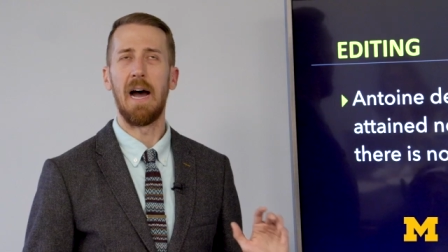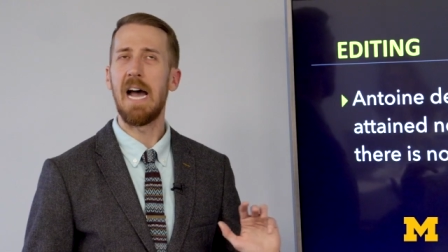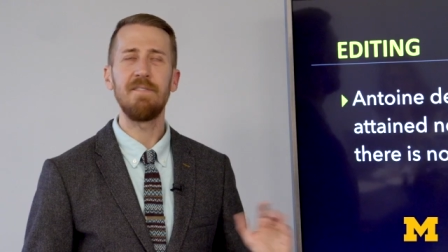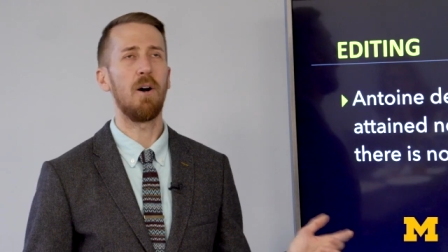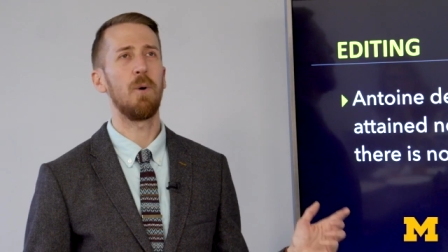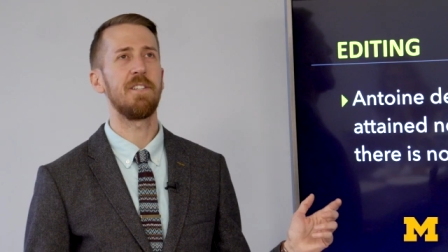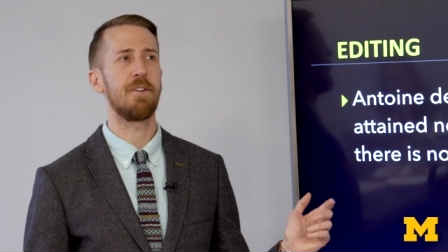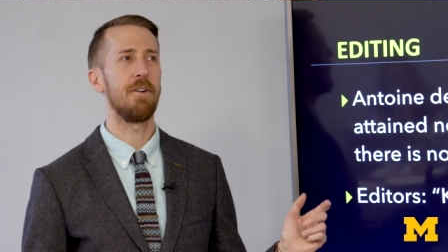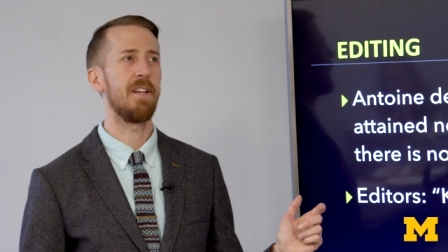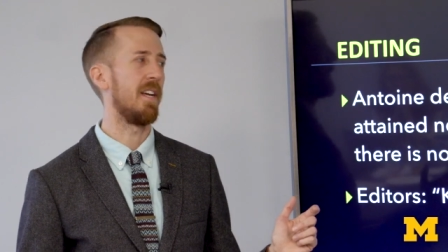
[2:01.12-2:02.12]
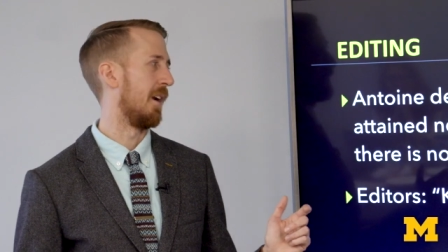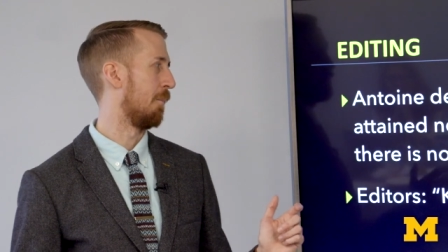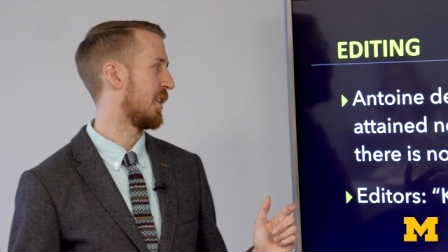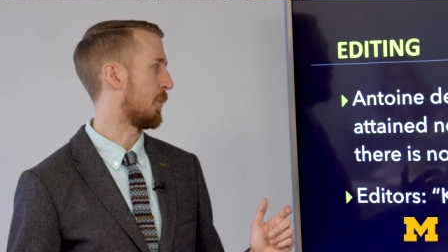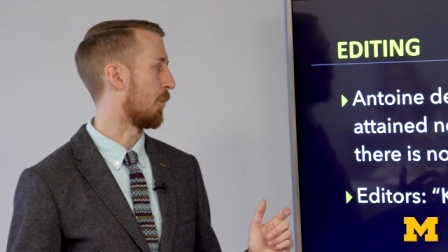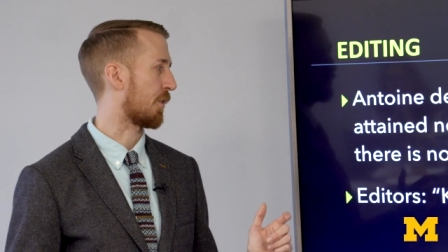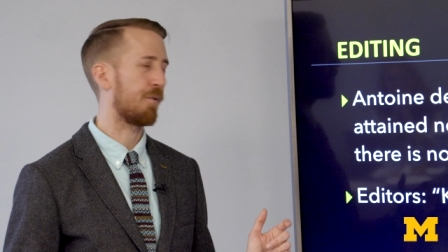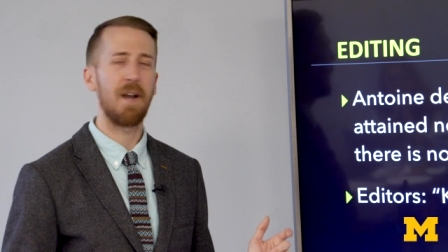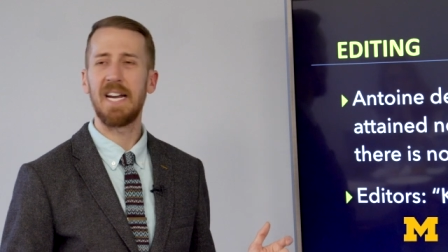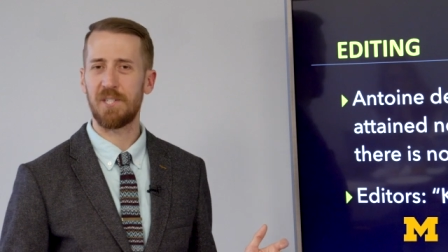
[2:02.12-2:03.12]
I've always heard it in a much more
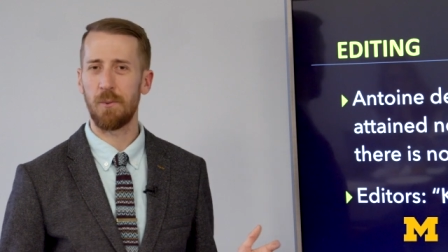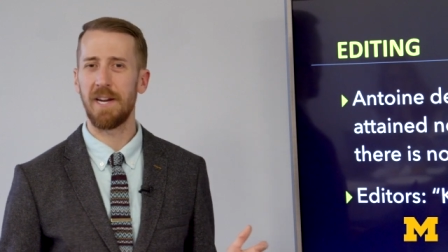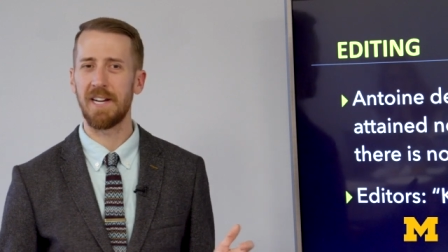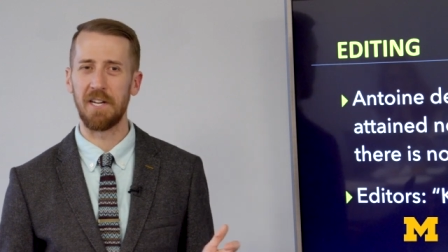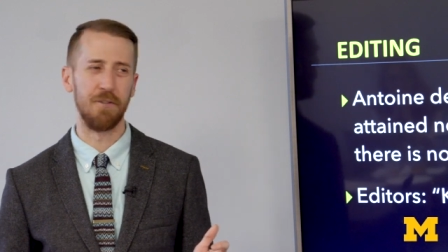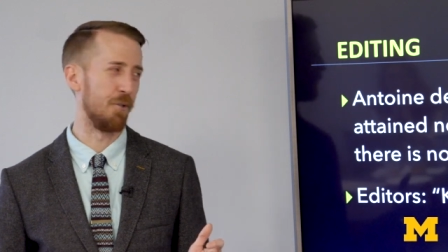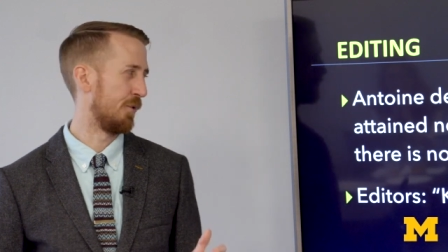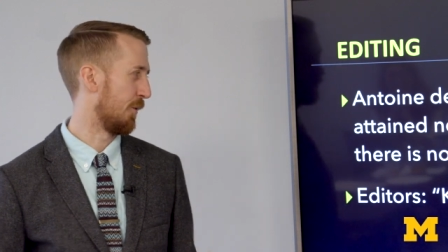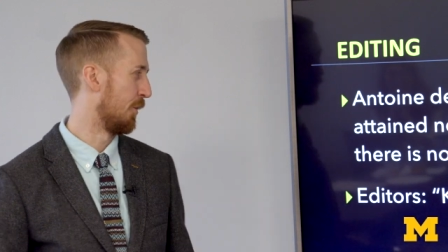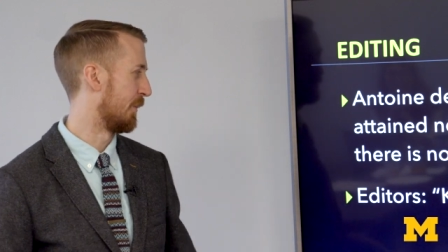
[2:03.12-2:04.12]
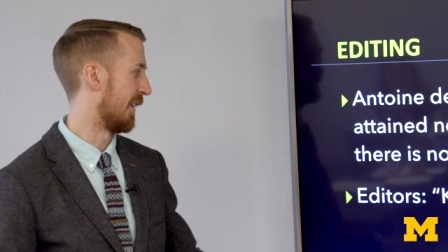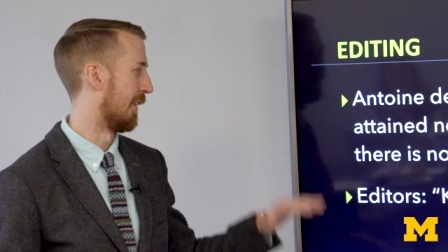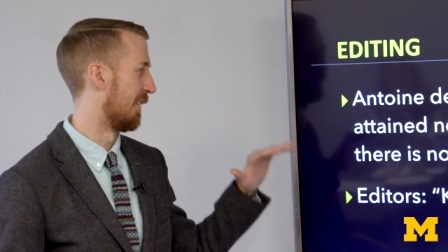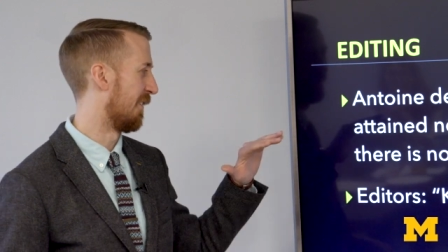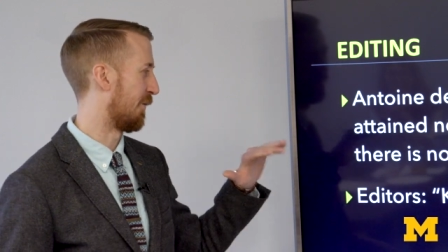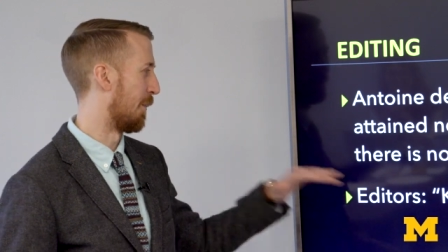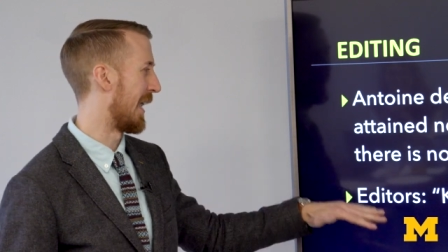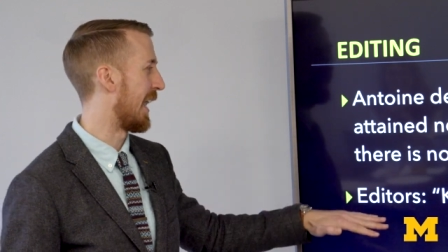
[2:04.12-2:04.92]
crass way in newsrooms from